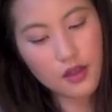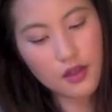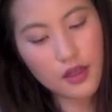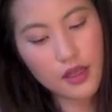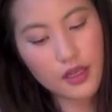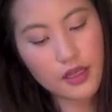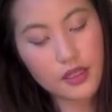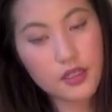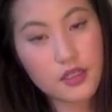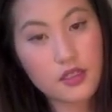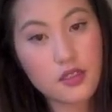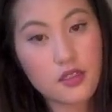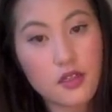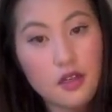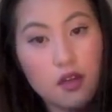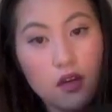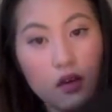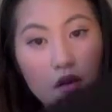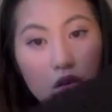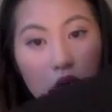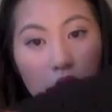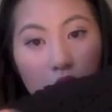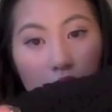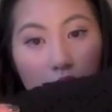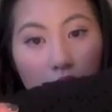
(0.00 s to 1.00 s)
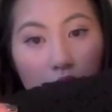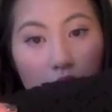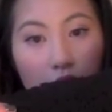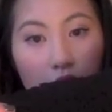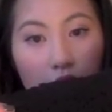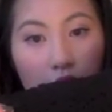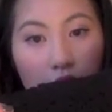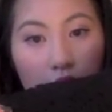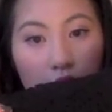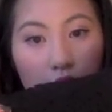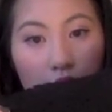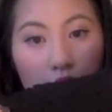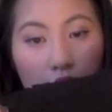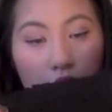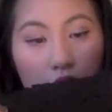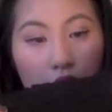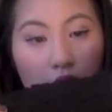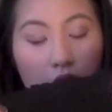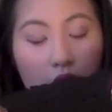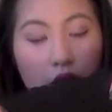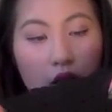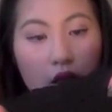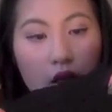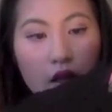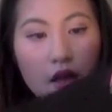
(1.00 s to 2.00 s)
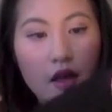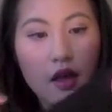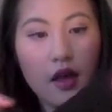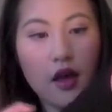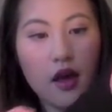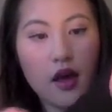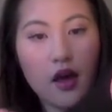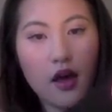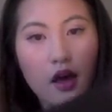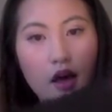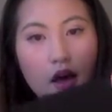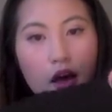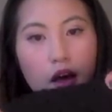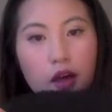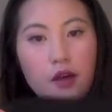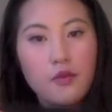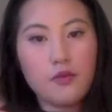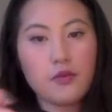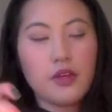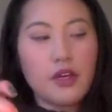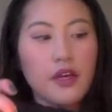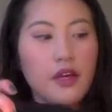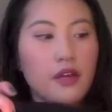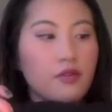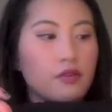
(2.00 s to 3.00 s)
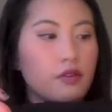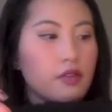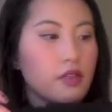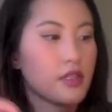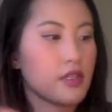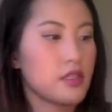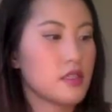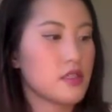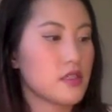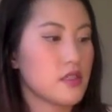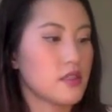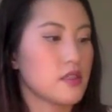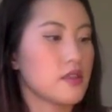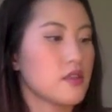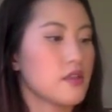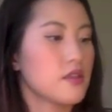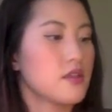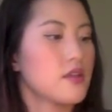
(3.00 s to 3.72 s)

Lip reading: like so. You can't really see.